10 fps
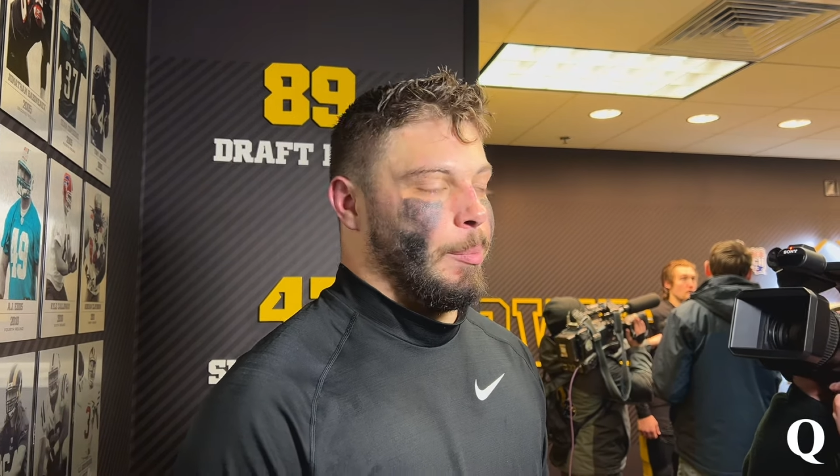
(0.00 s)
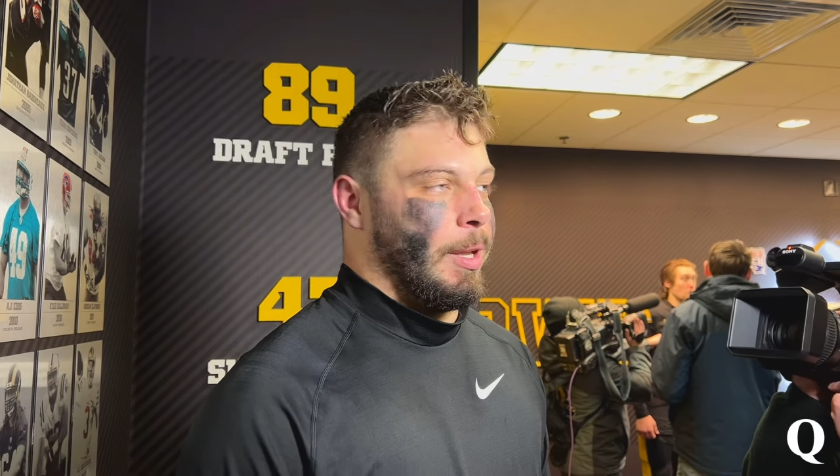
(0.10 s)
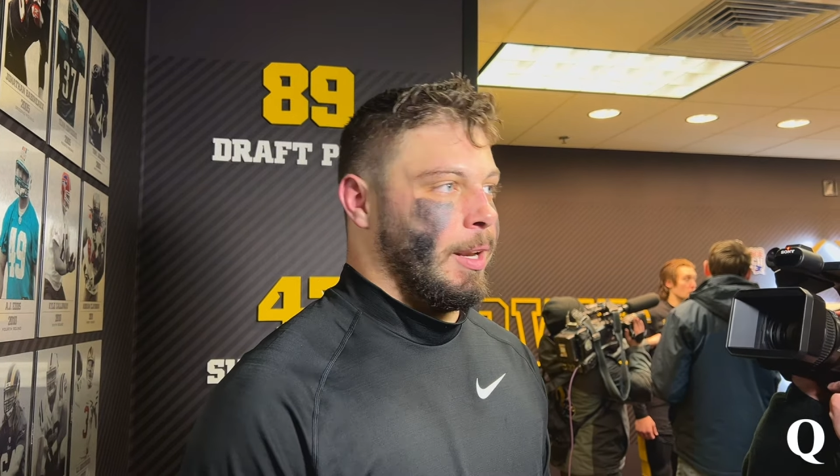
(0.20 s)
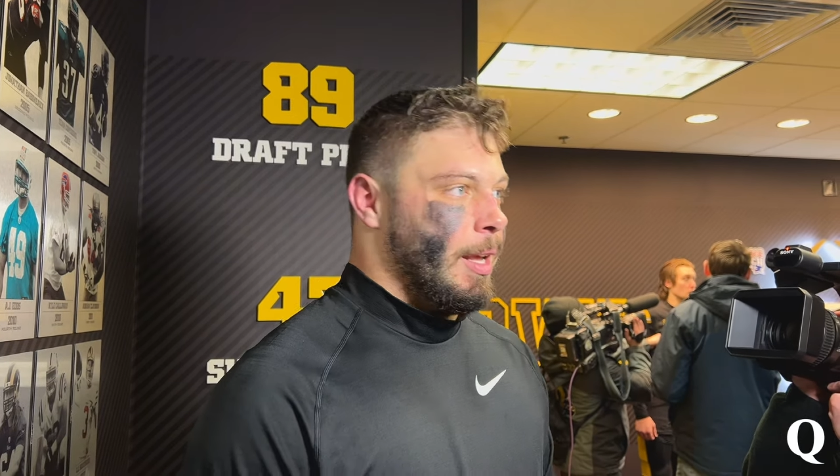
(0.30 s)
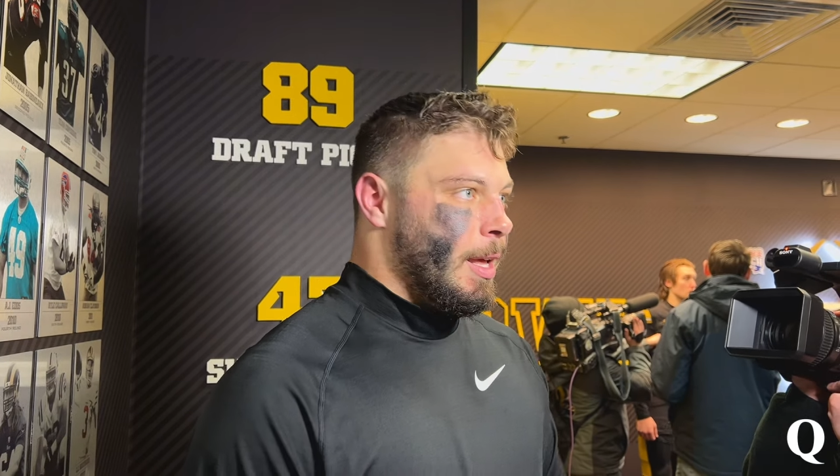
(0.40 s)
I
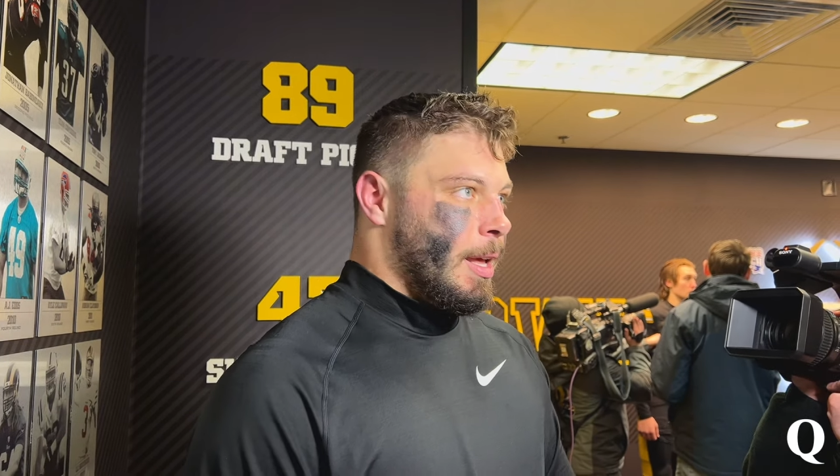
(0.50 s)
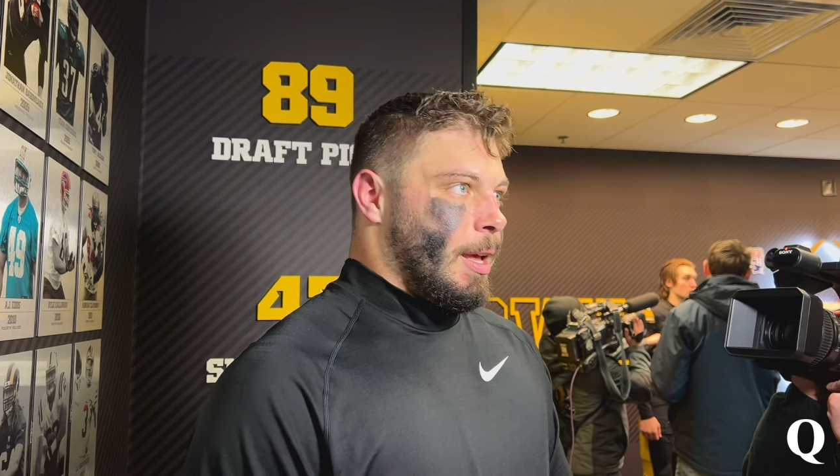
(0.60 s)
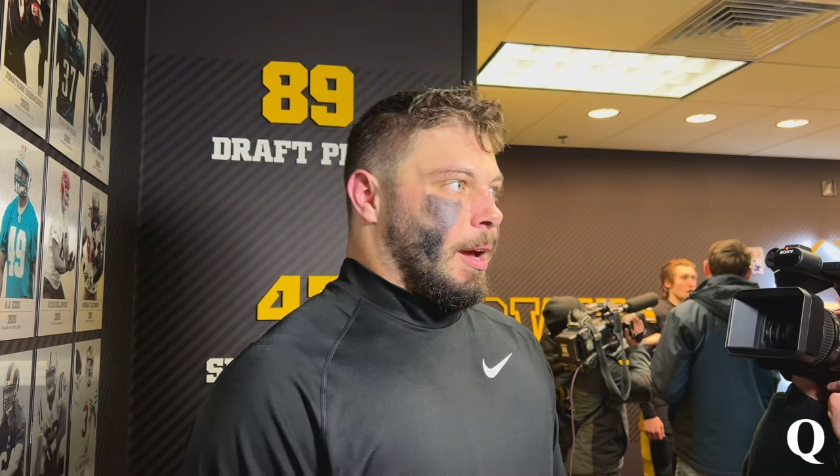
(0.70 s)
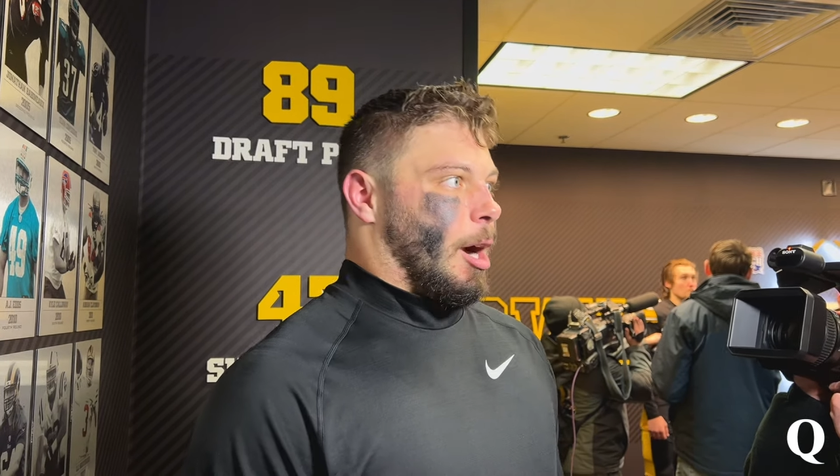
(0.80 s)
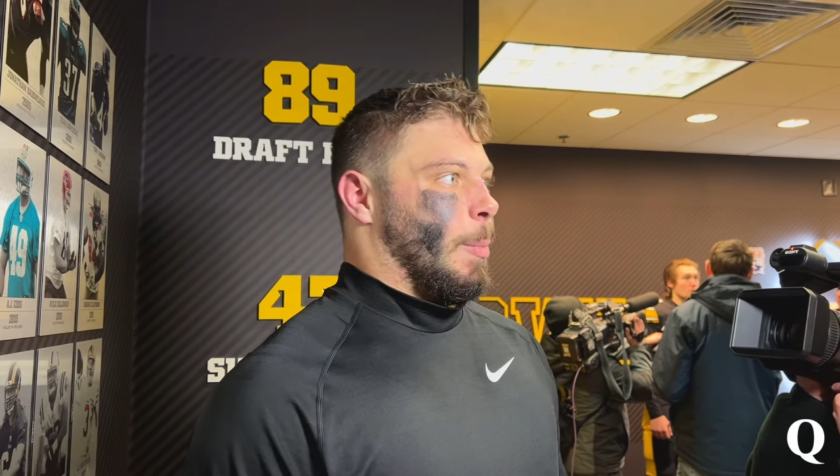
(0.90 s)
mean,
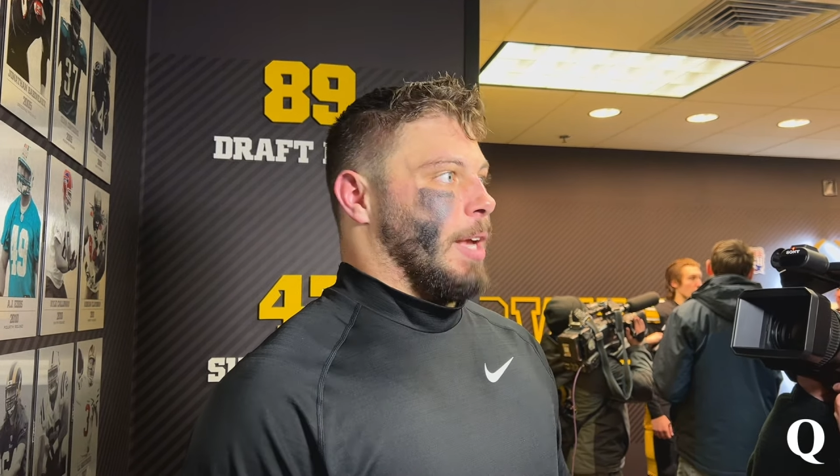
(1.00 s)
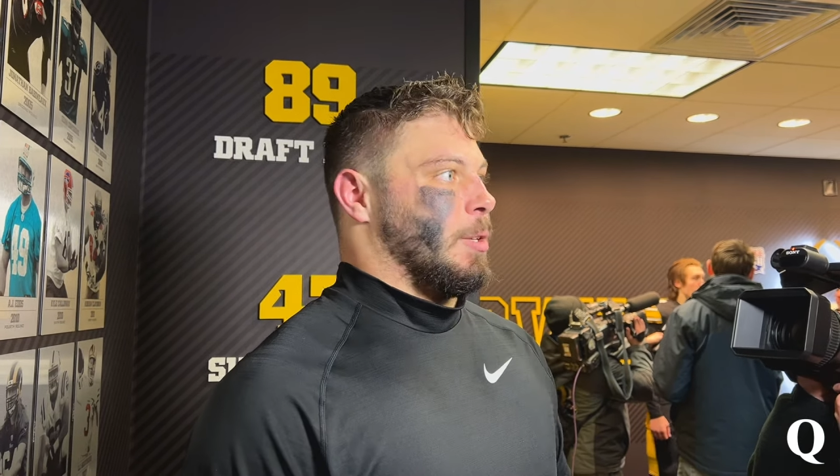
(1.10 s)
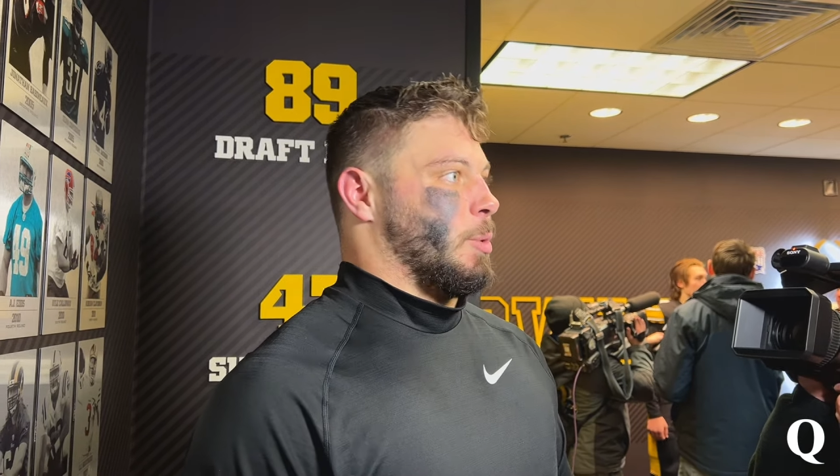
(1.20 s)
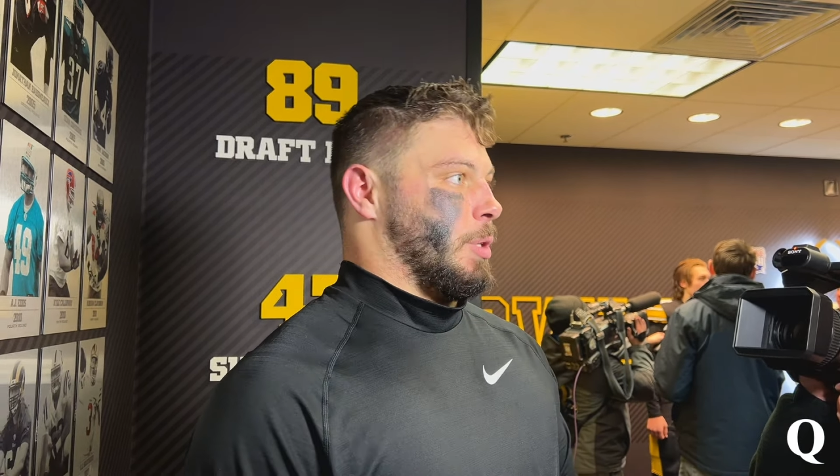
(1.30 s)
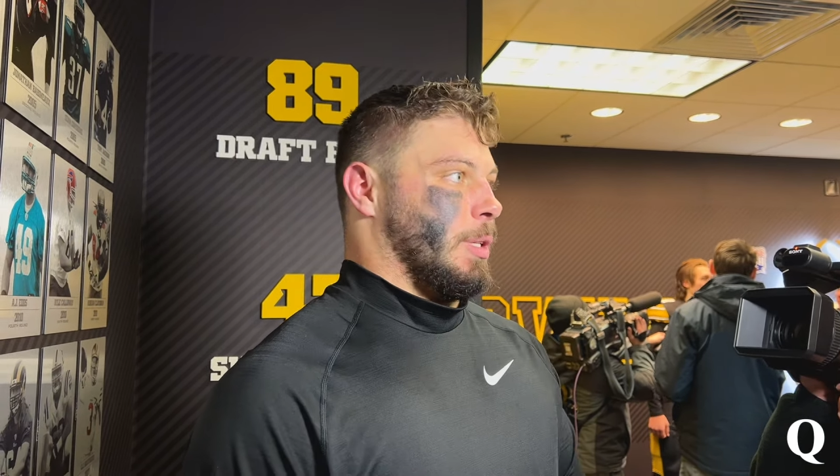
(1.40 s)
our
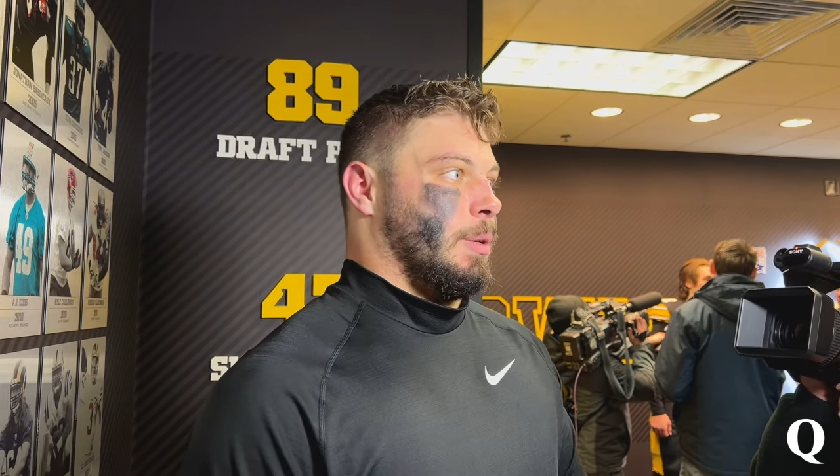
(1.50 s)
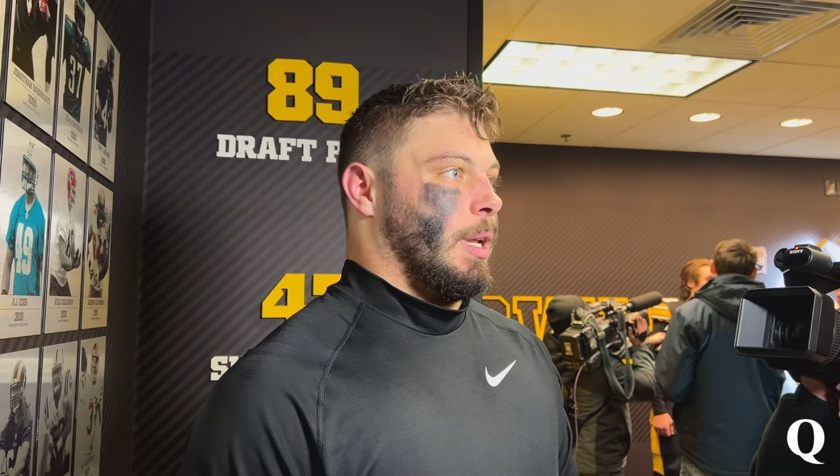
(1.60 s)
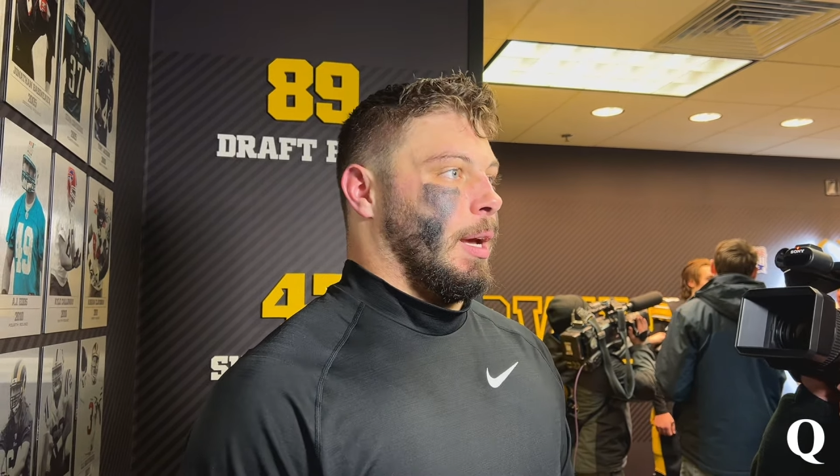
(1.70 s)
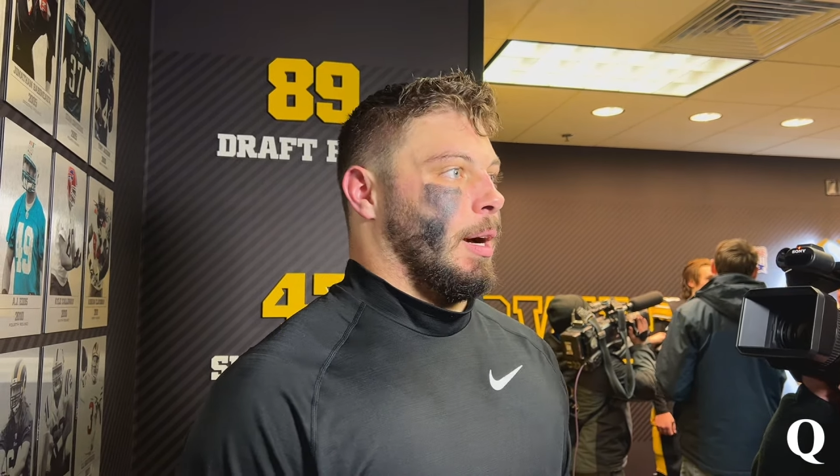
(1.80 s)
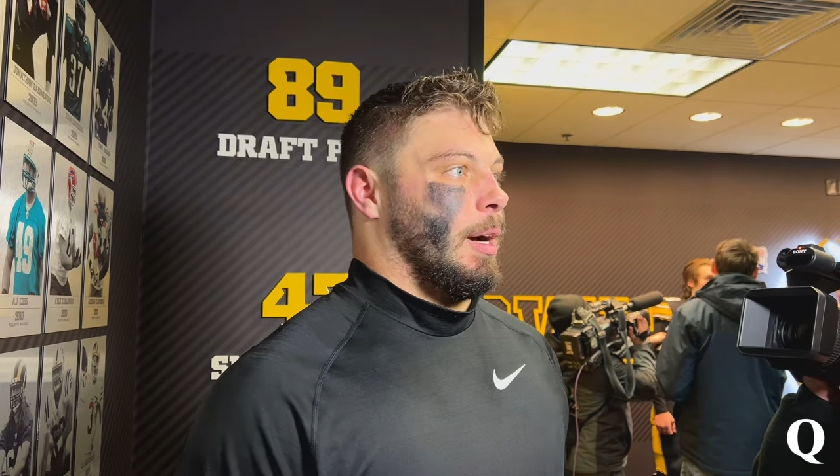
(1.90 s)
message is just
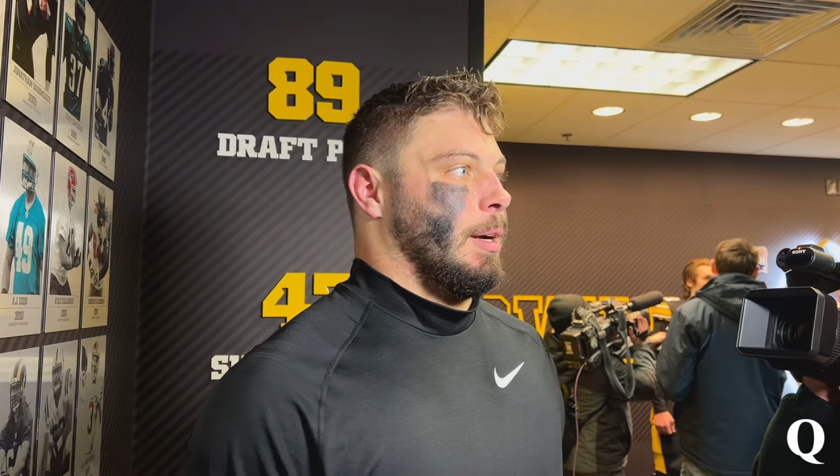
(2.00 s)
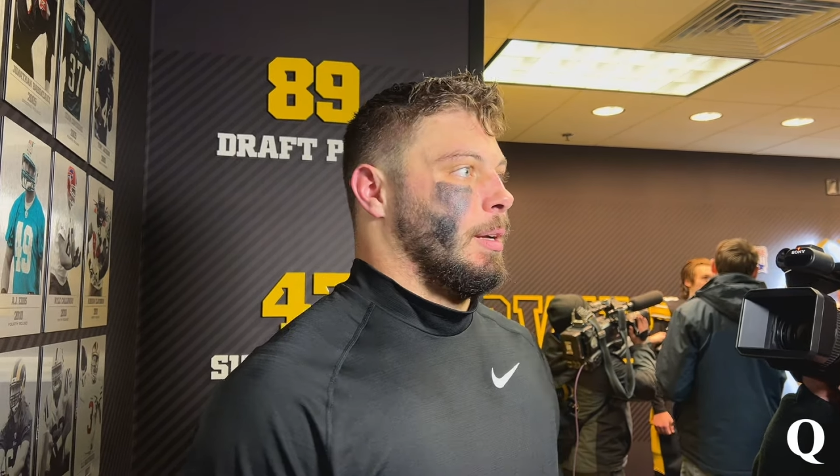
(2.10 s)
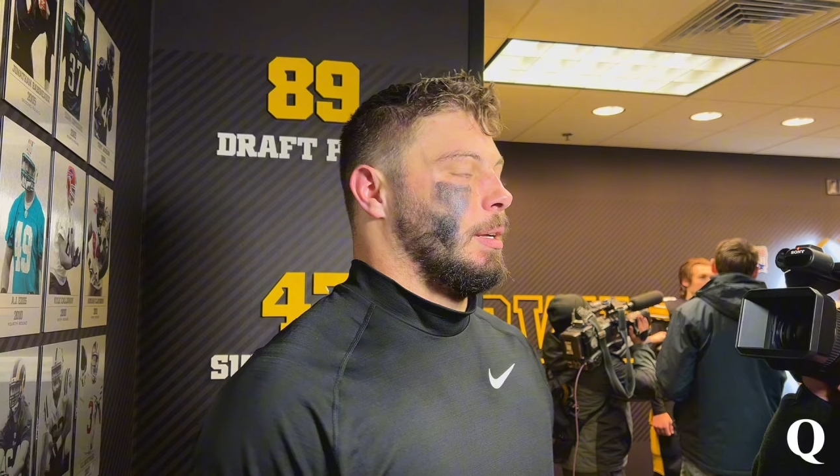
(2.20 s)
uh,